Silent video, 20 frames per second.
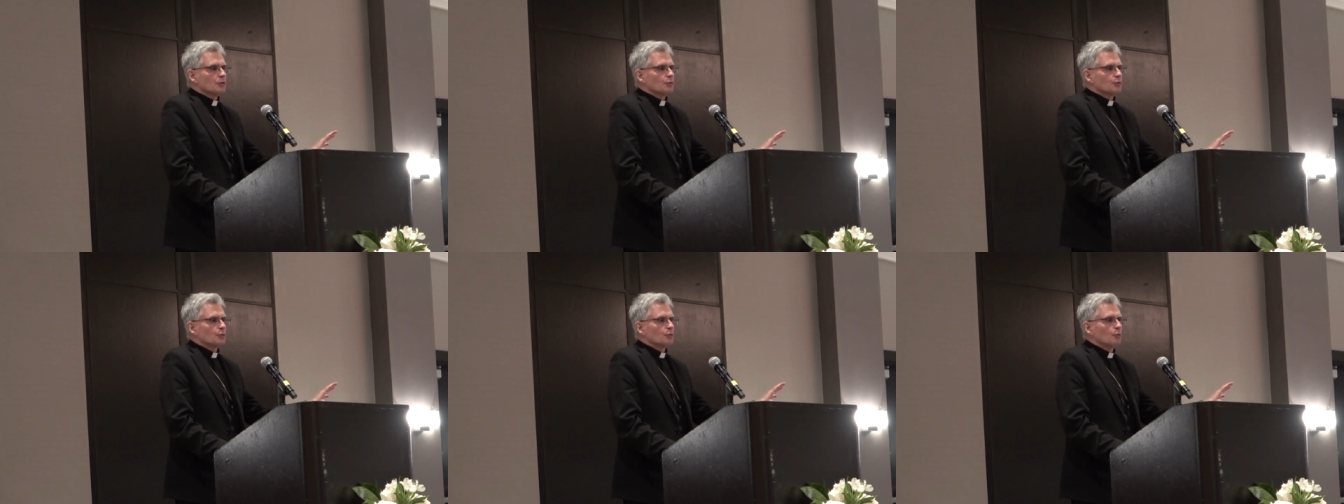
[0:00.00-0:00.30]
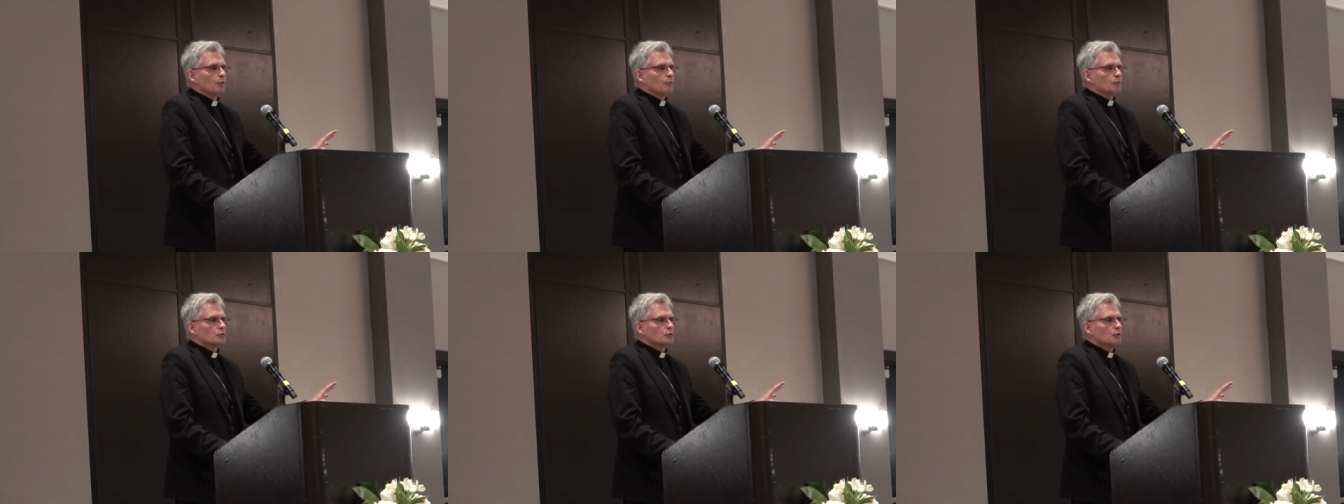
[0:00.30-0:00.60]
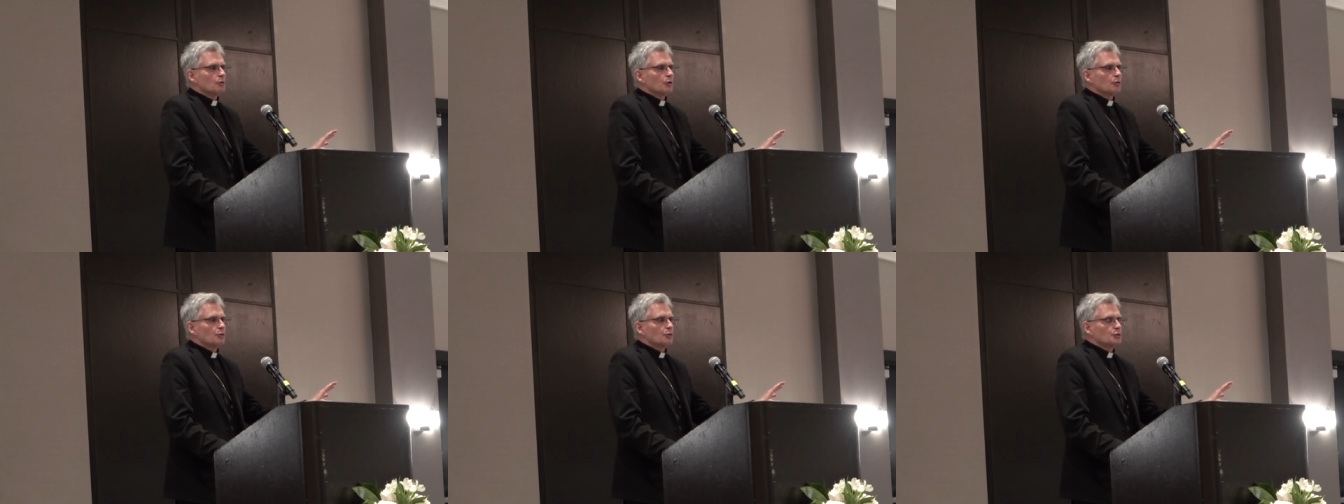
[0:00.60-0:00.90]
and through what was
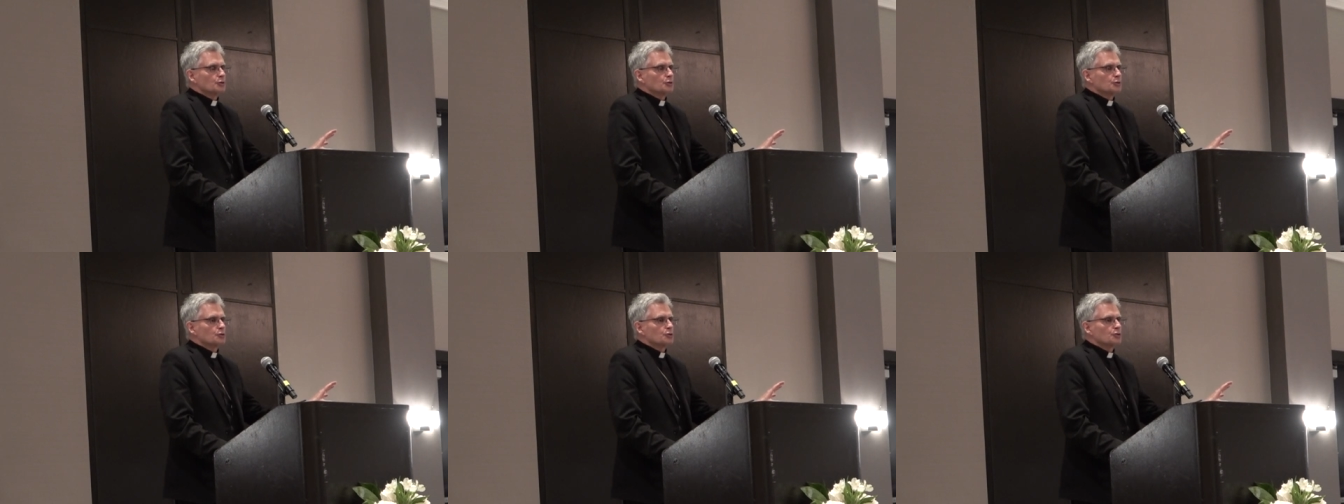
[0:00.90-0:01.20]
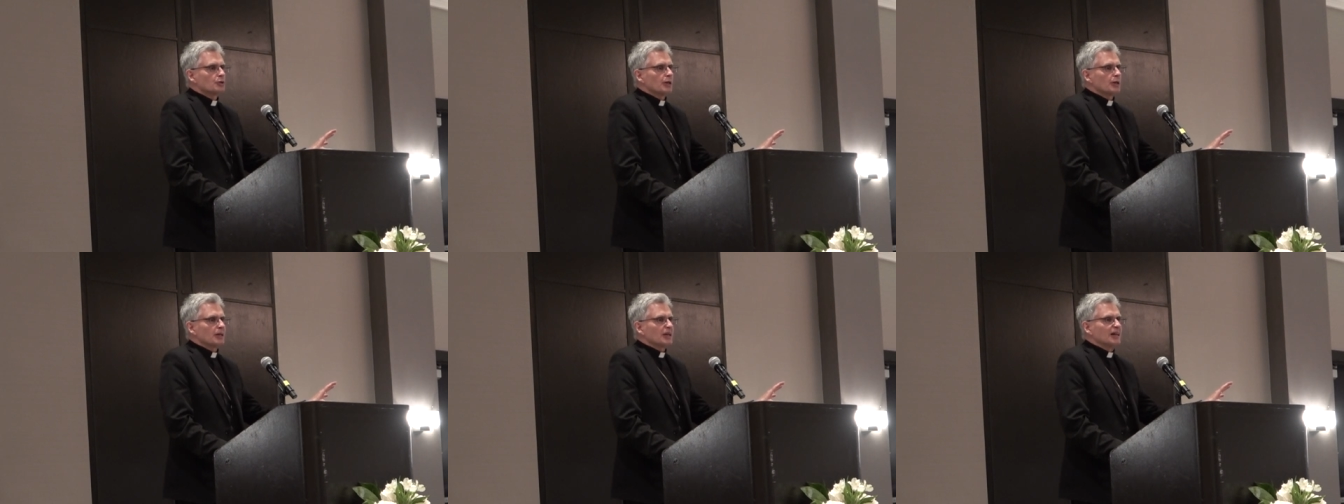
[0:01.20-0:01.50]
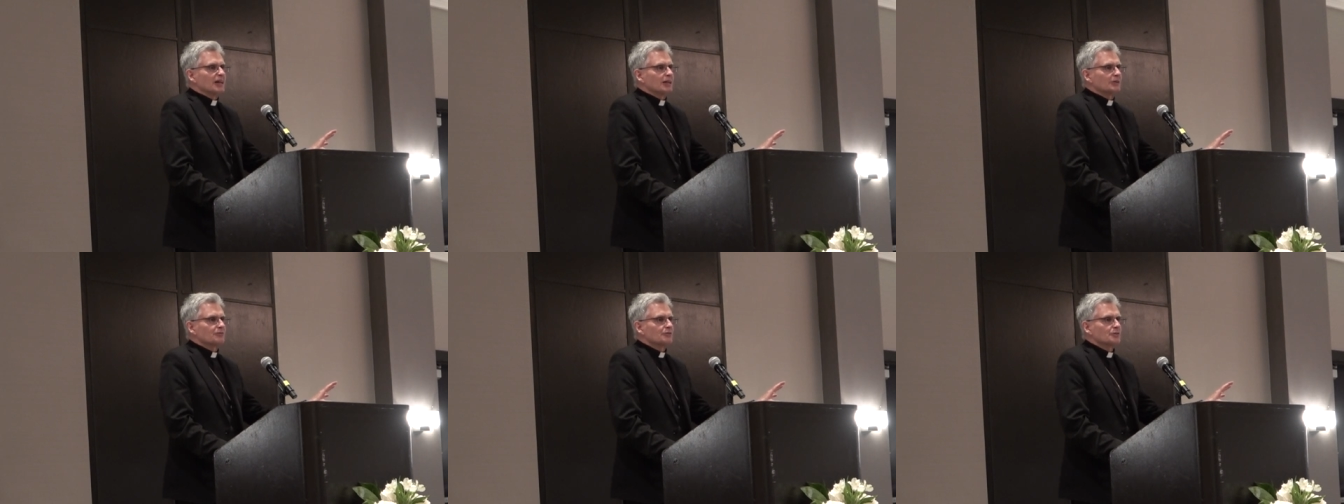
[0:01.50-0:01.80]
called the Tuesday
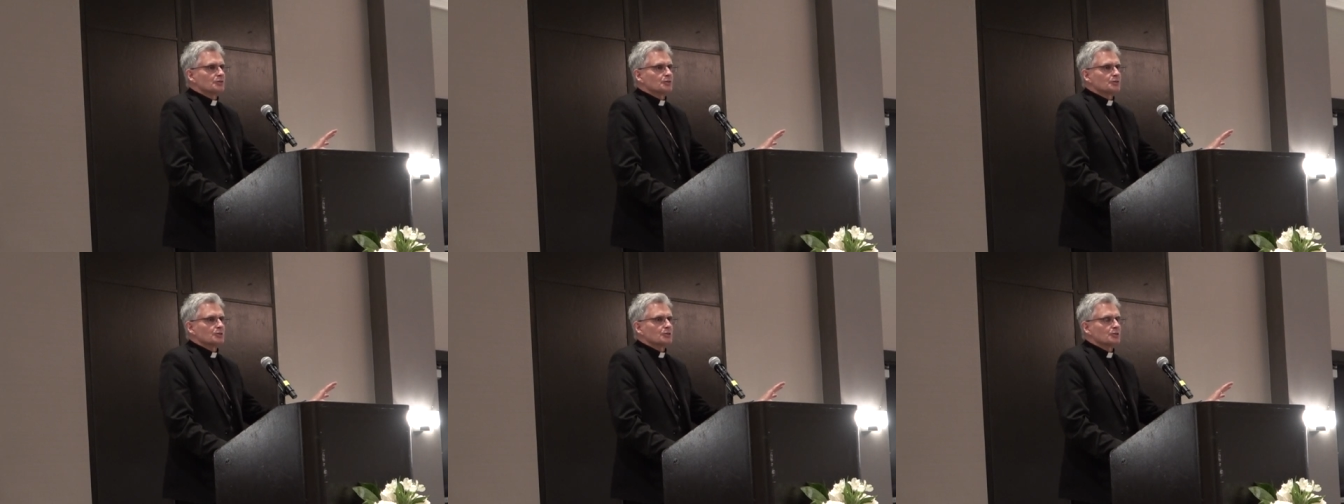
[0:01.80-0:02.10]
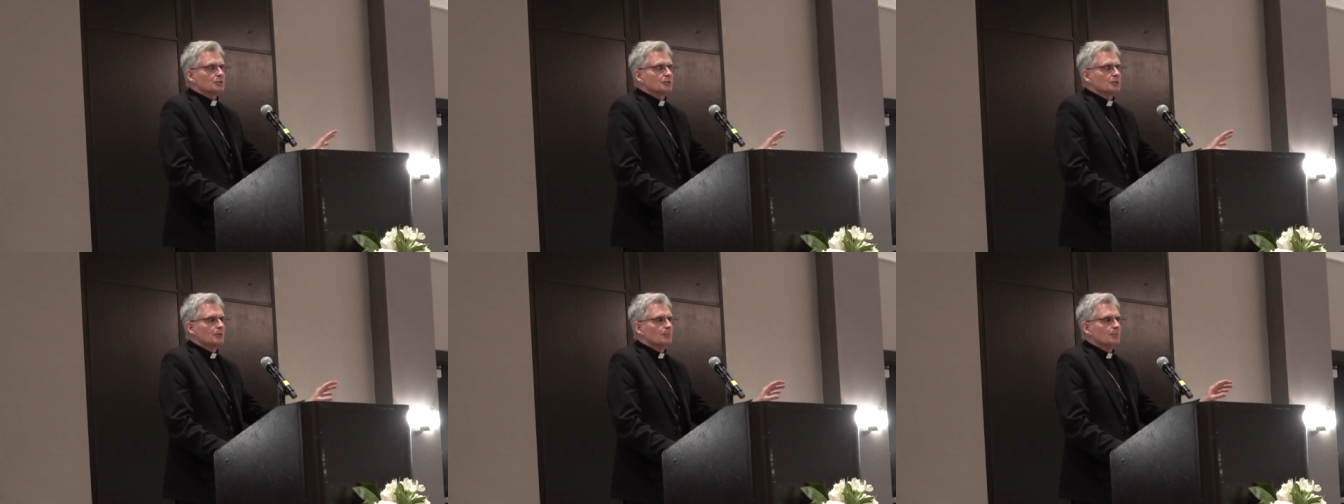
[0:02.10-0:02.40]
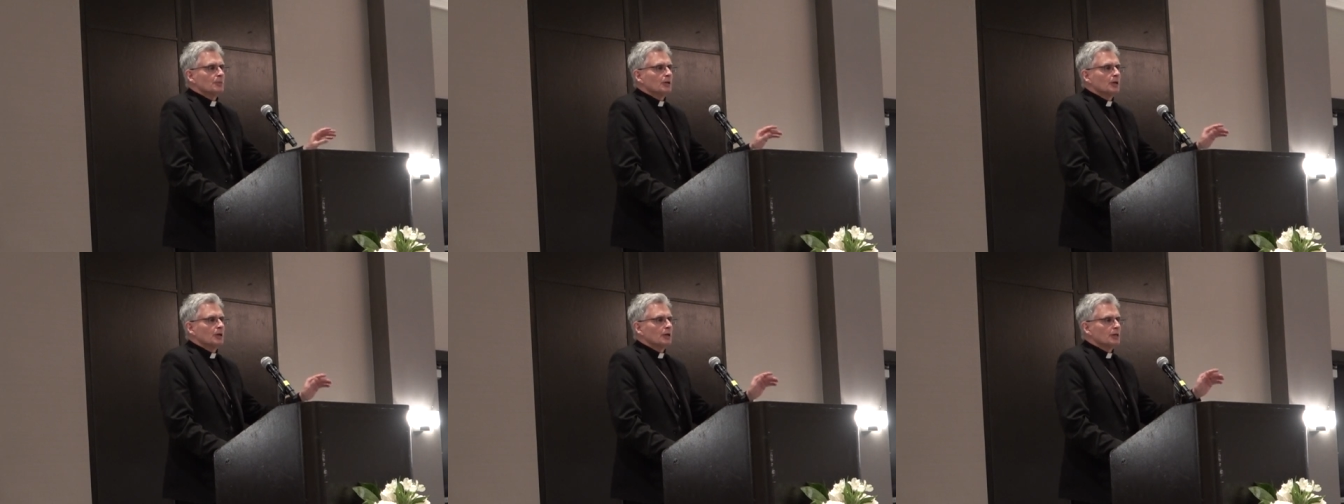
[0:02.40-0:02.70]
conferences,
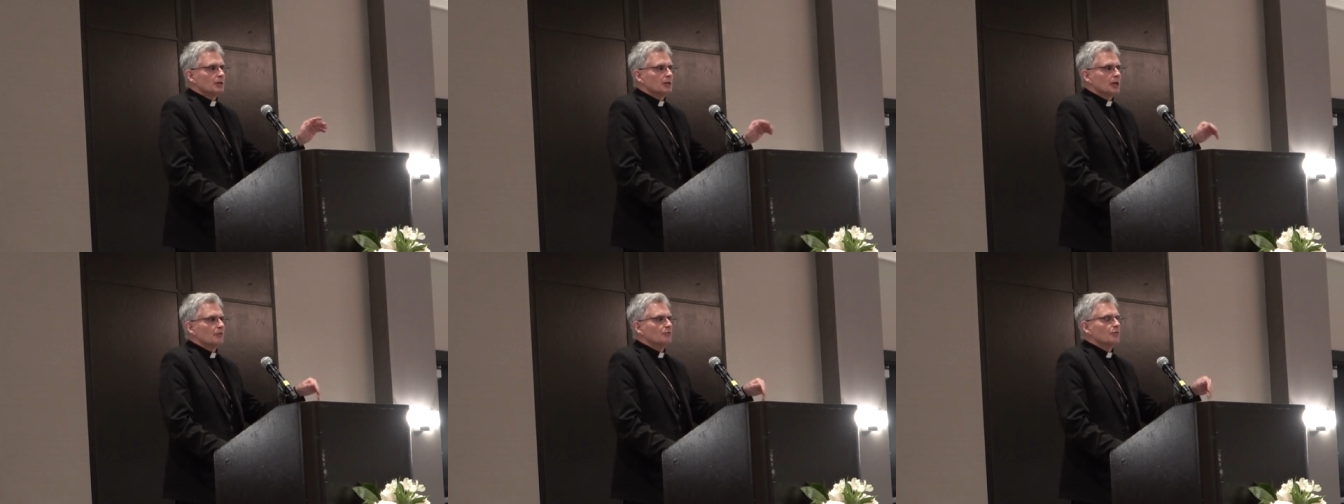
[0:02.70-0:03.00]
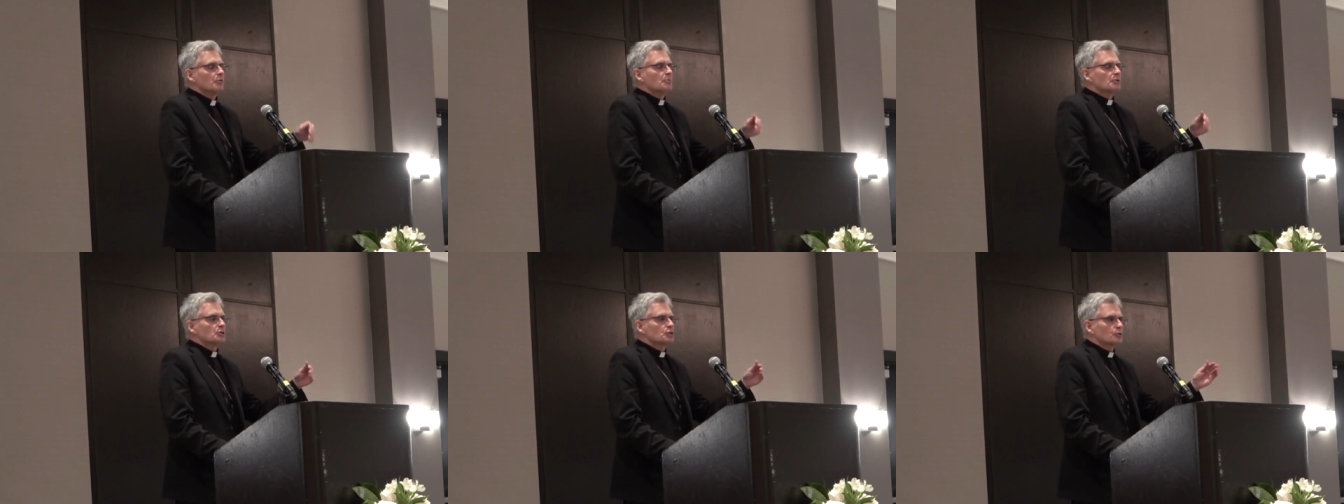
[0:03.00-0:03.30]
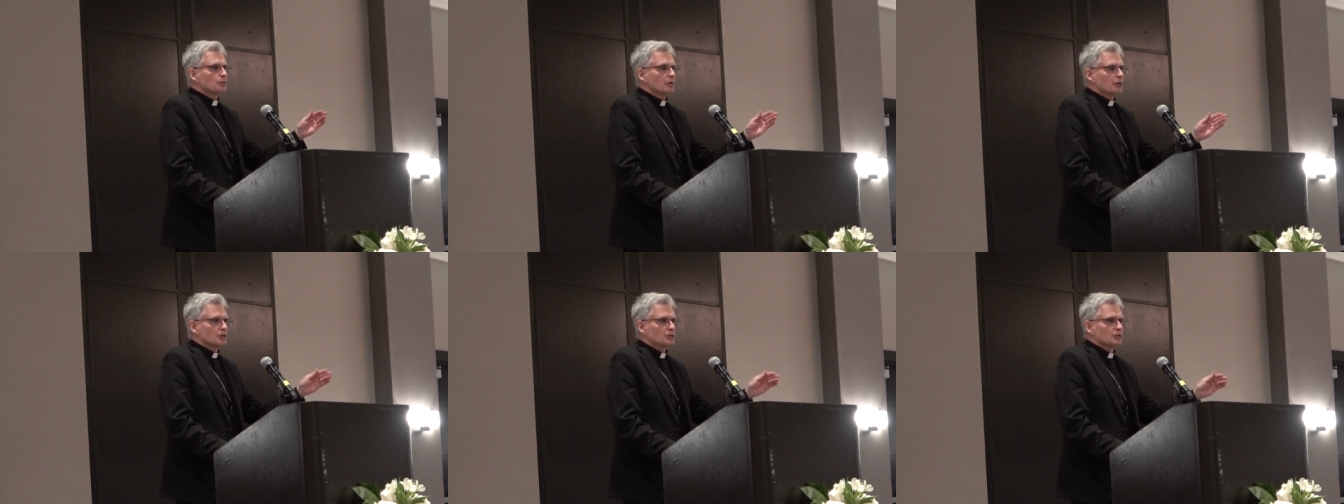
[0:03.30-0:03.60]
gave them
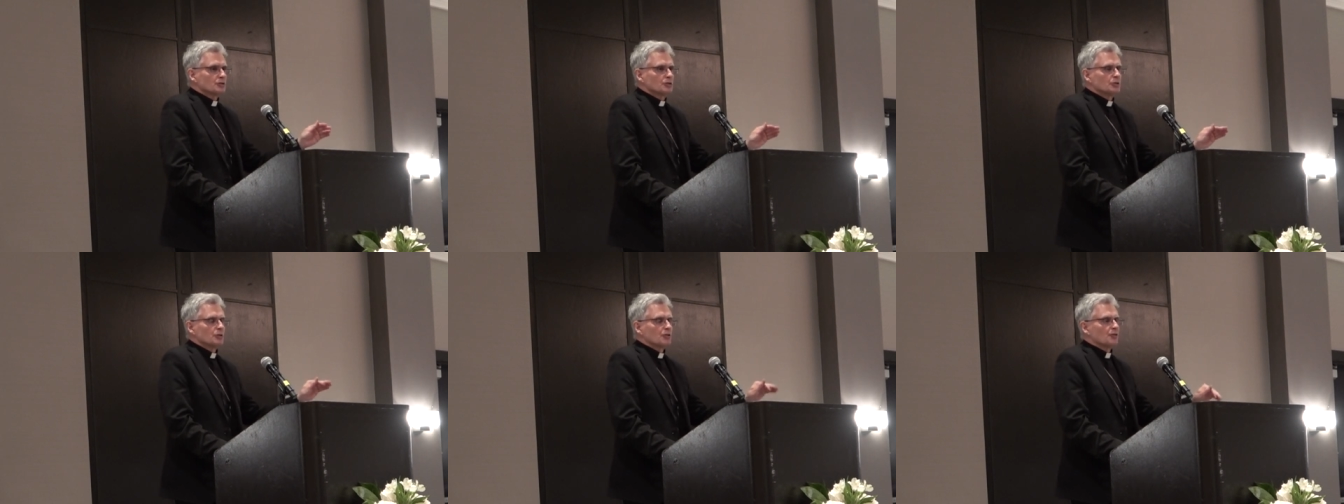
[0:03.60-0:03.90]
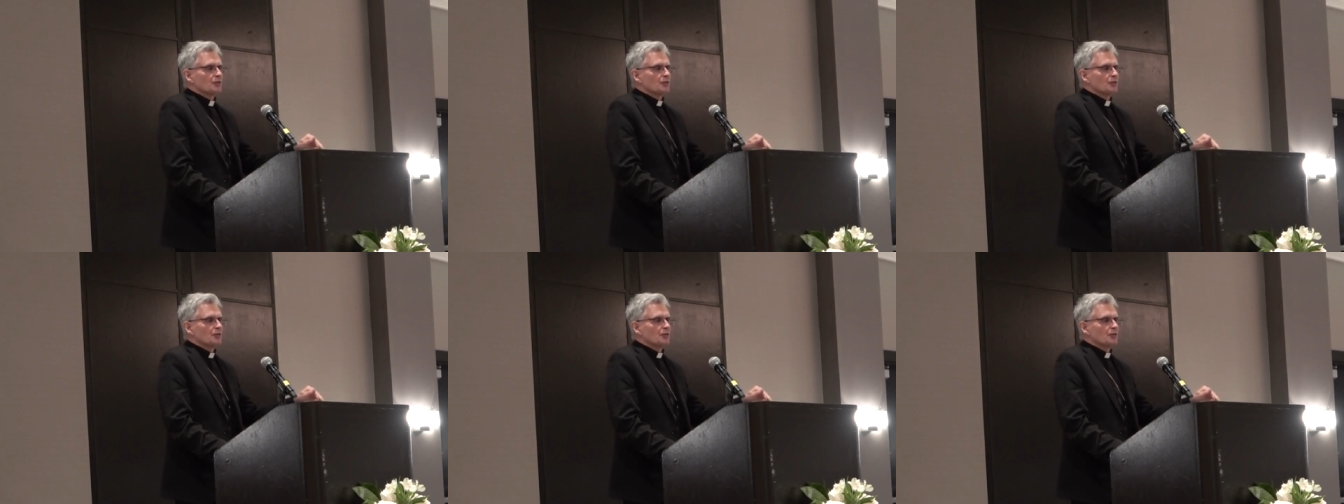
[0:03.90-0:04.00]
instructions in